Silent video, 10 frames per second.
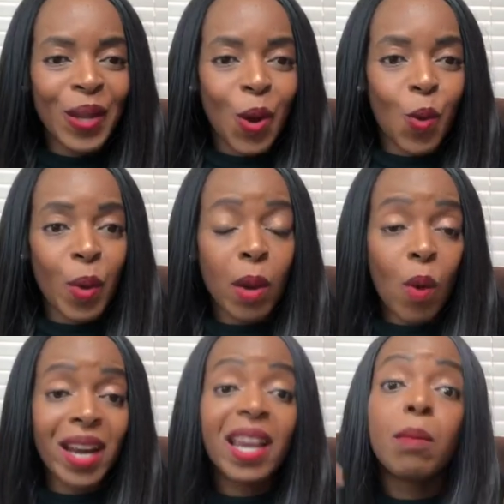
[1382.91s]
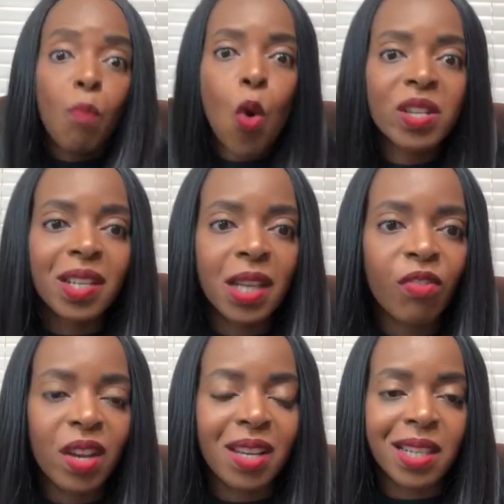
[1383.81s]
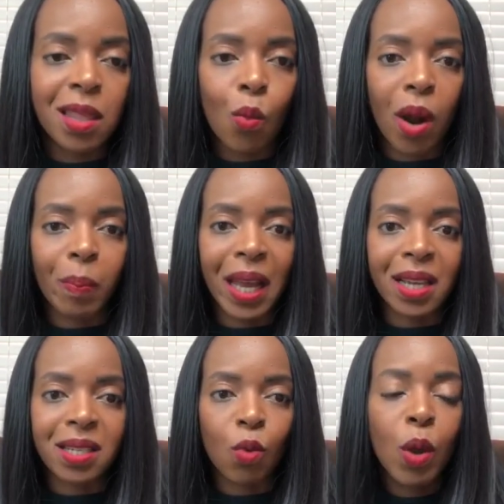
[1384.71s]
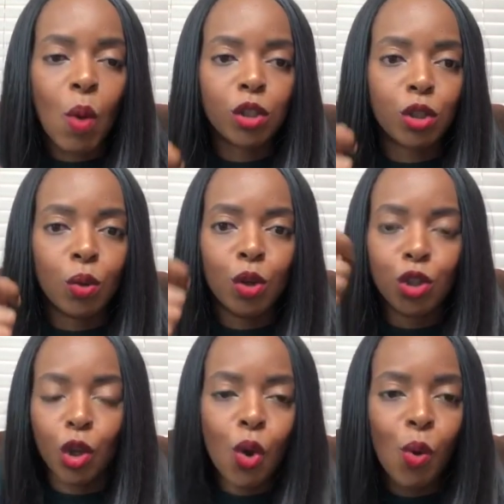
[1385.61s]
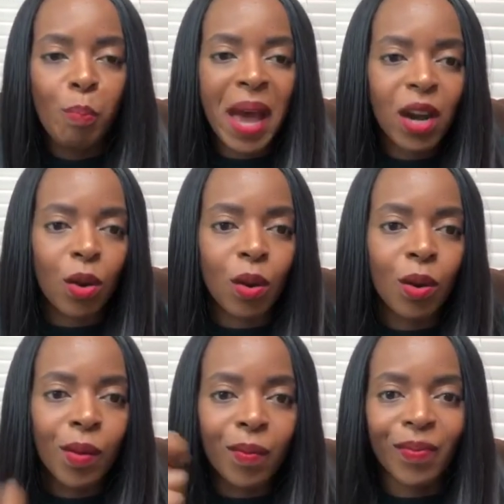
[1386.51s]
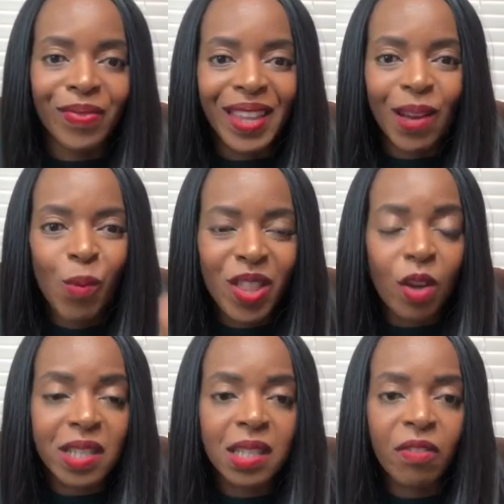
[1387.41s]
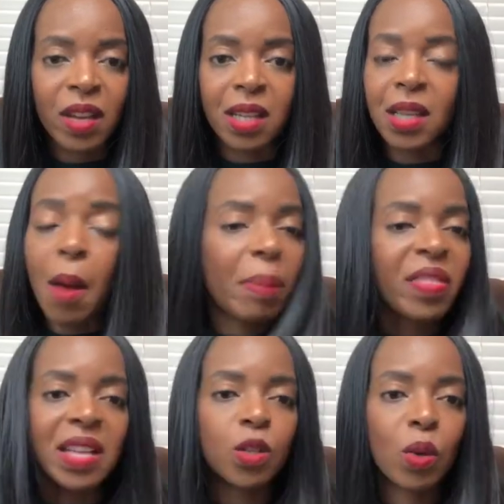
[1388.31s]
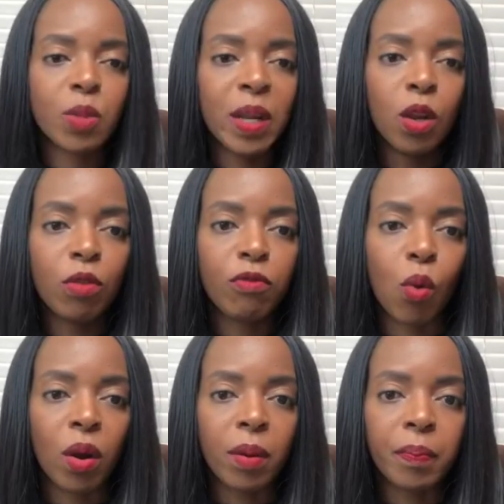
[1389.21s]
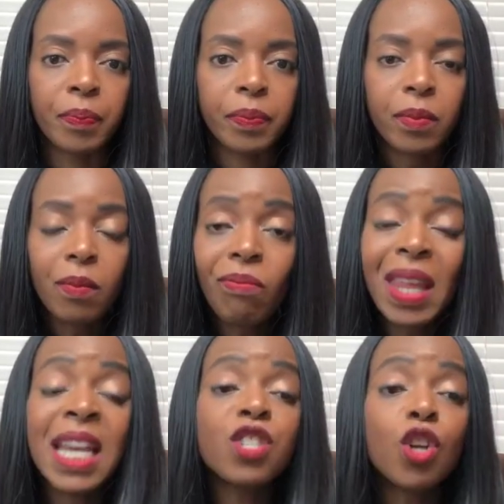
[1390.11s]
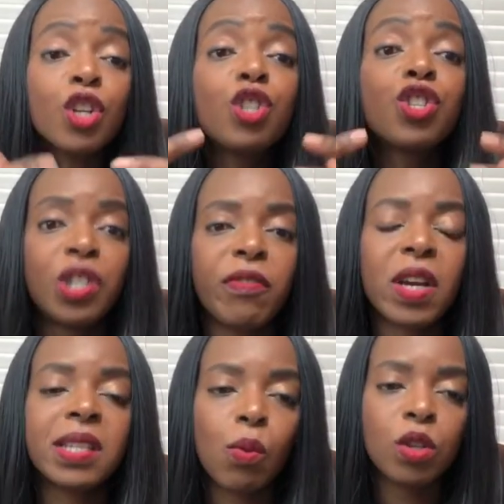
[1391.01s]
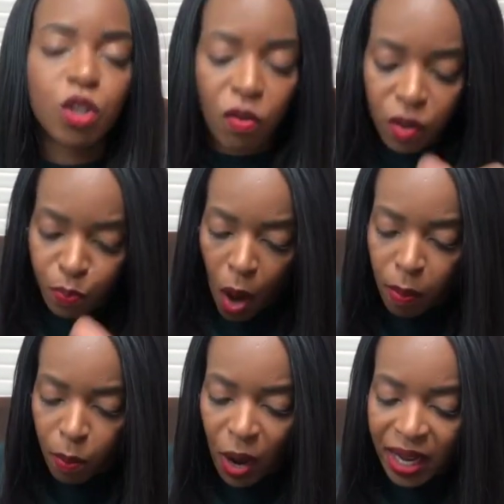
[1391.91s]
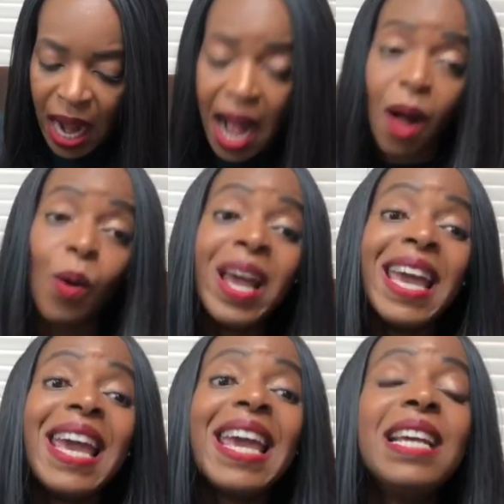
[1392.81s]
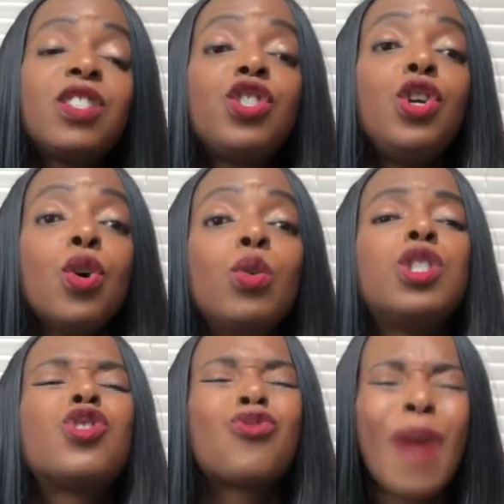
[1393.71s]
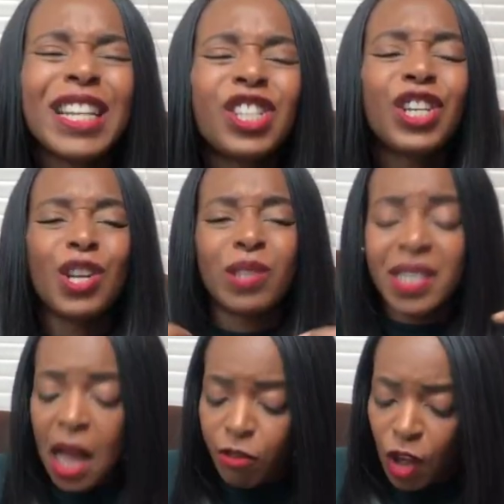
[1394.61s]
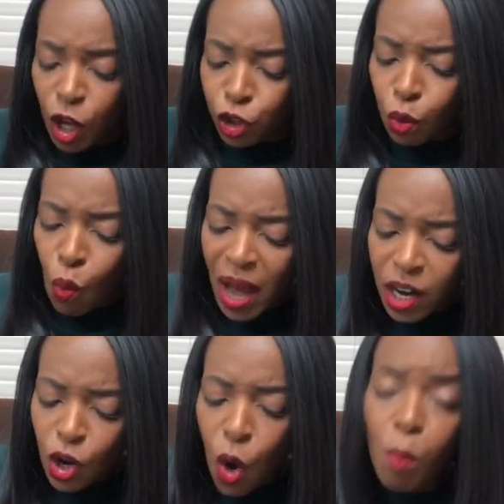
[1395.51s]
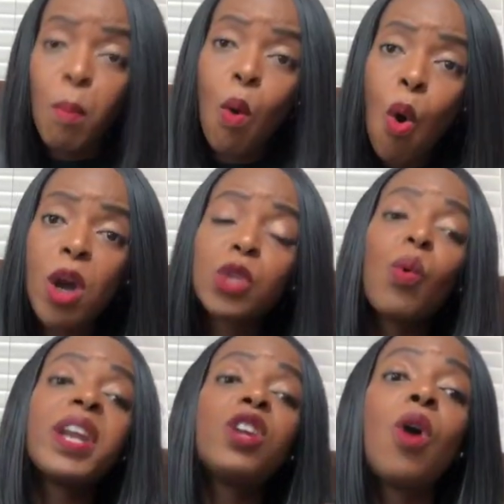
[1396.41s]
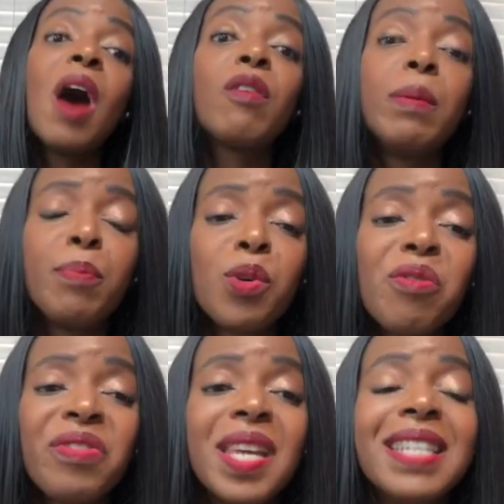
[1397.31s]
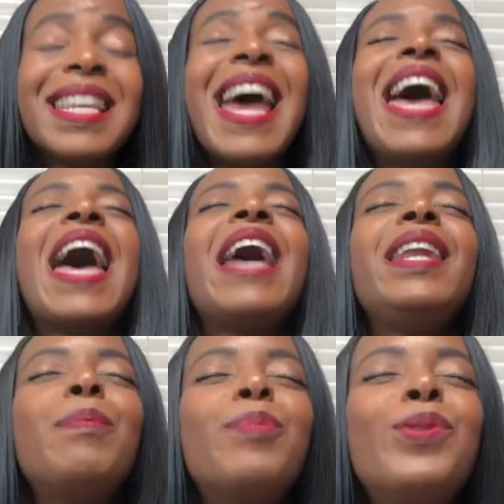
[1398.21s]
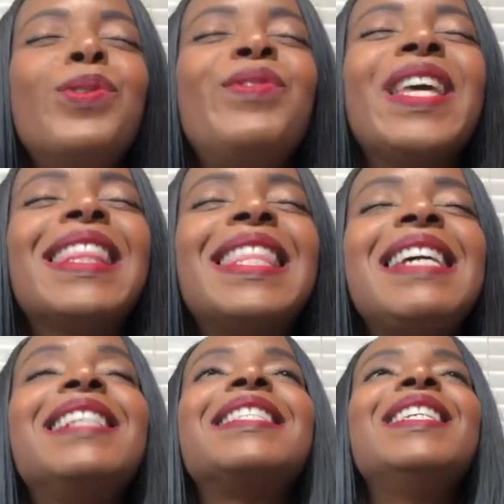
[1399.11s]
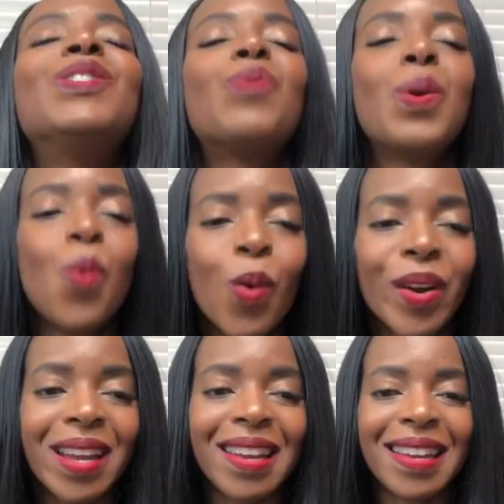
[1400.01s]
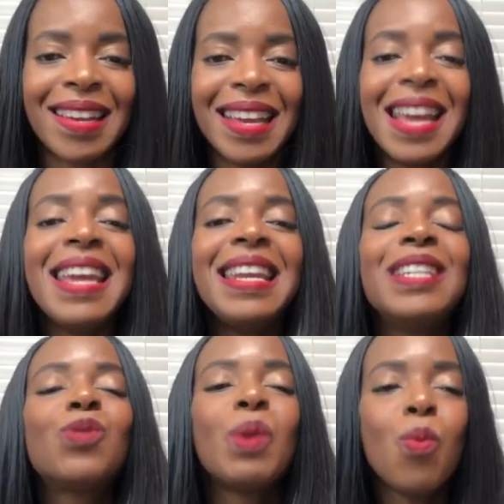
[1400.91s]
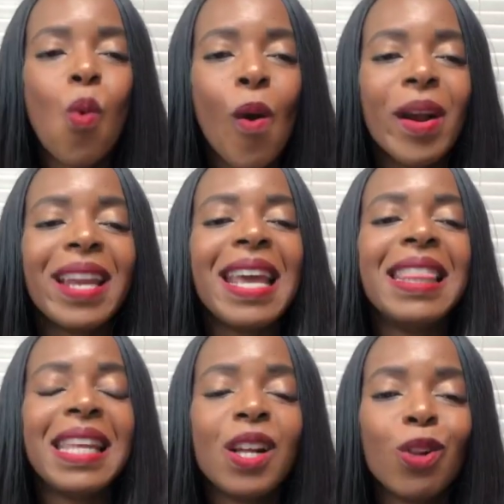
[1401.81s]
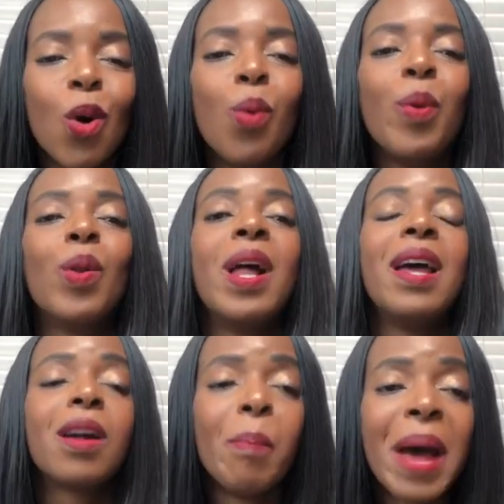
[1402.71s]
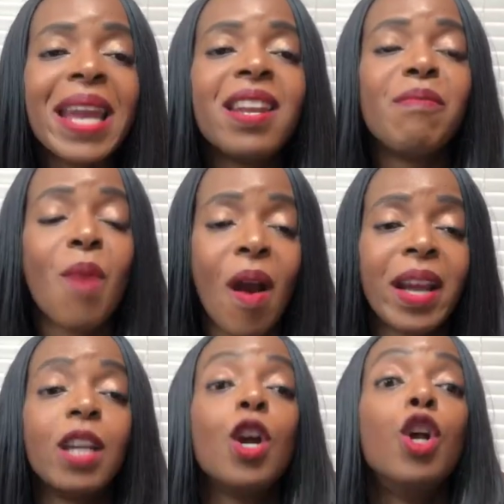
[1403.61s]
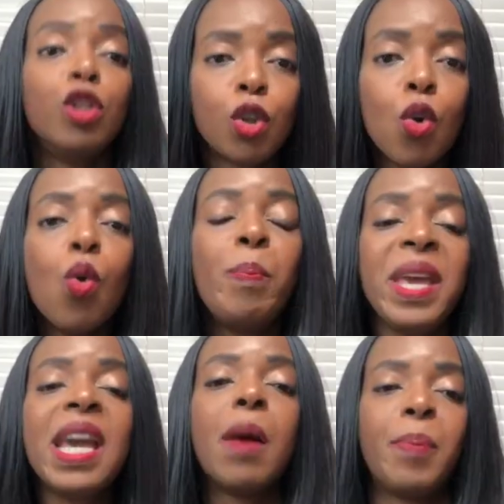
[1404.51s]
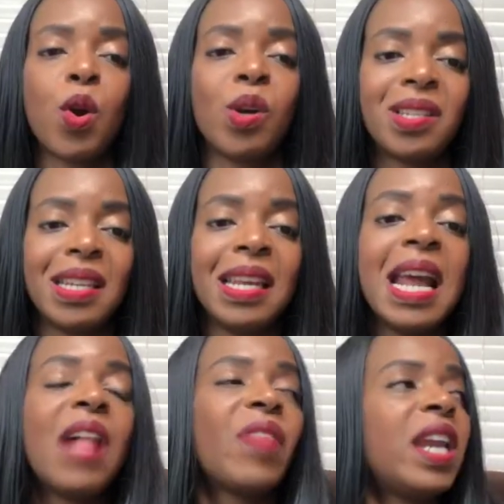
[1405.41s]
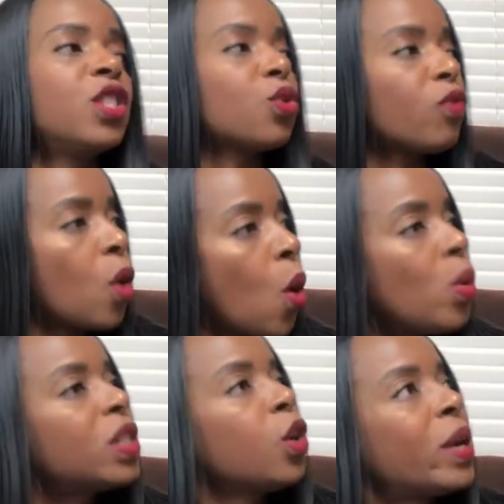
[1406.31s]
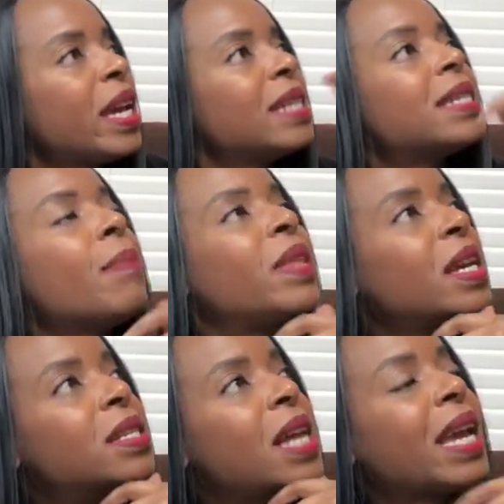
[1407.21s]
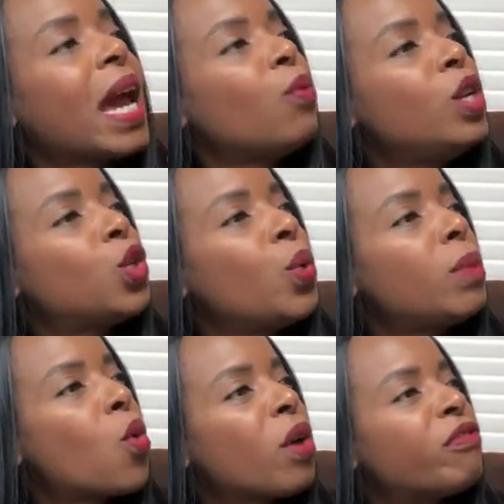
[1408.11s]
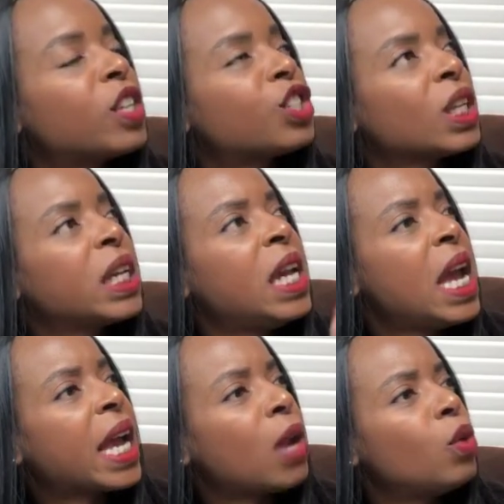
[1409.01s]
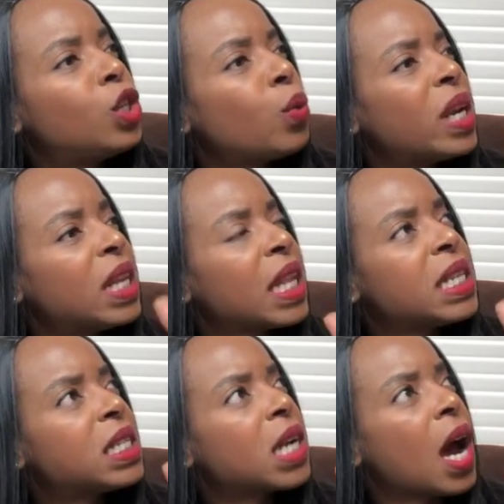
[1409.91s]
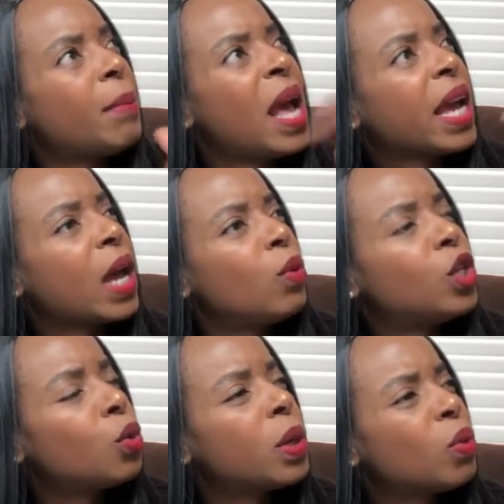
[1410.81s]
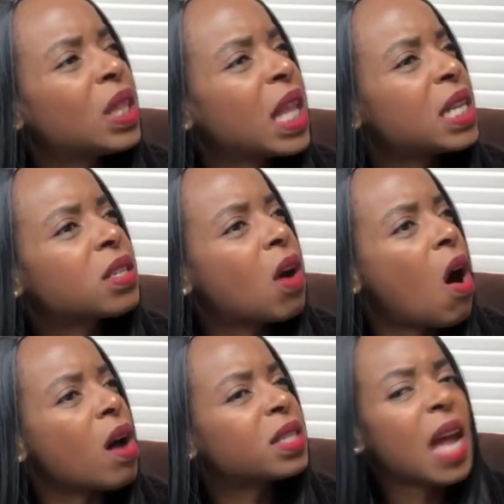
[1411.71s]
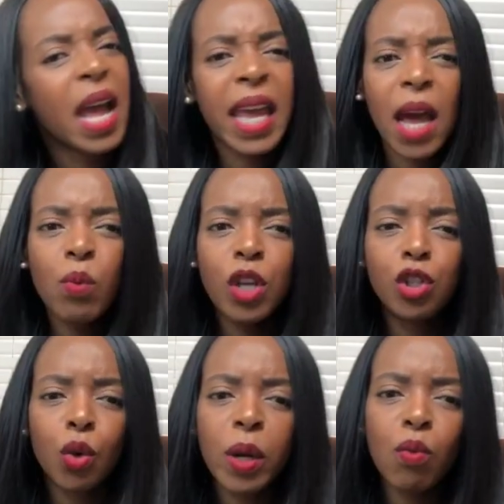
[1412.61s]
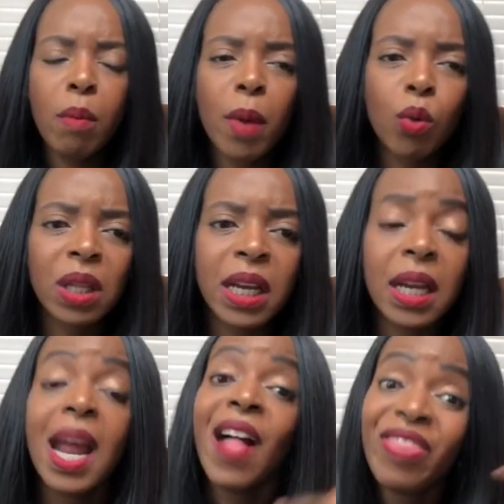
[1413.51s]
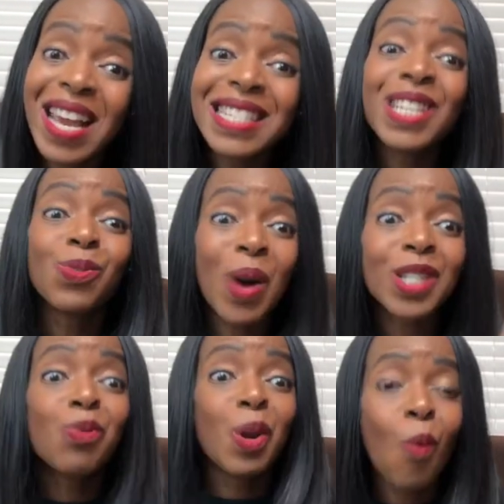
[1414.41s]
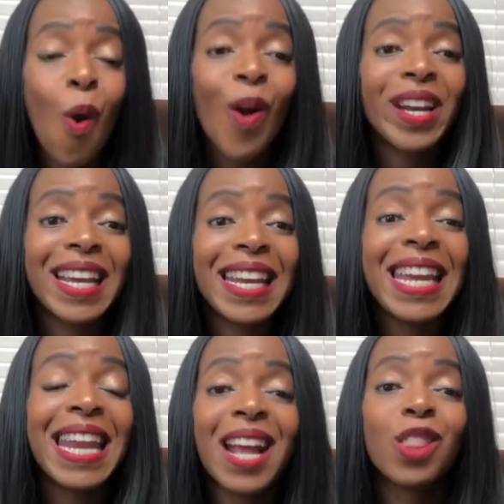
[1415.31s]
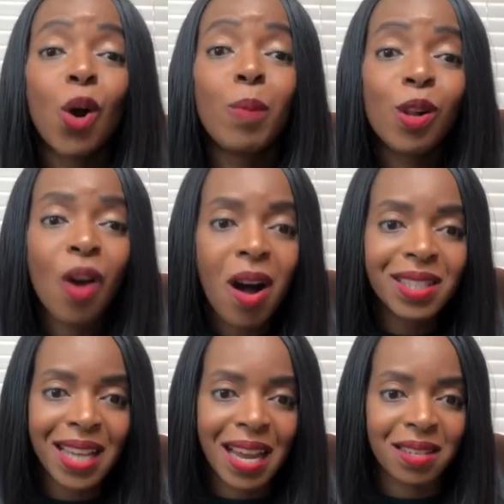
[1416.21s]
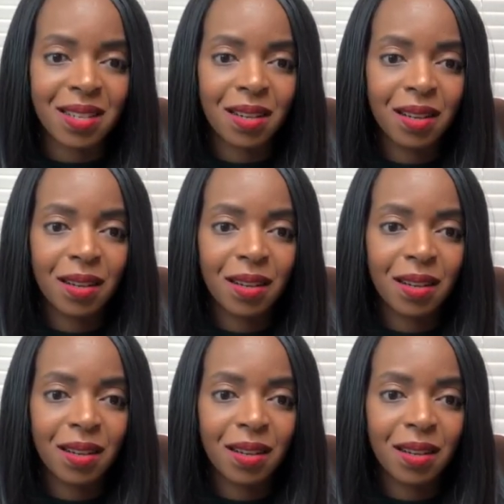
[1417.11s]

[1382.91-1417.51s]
we want to get more certificates in the workplace. We want to do better with our certificates, but that's not what's been looked for. It's not your certificate that will solve the problem right now. It's you stretching yourself to want to know more, to want to know how to improve things. And improving things is rewarded. It is rewarded in the global competitive market to be a person that is always looking at something and saying, can we do it more efficiently? Can we do it in less time? Can we do it with less costs? Can we do it remotely? This is what's rewarded in a global context.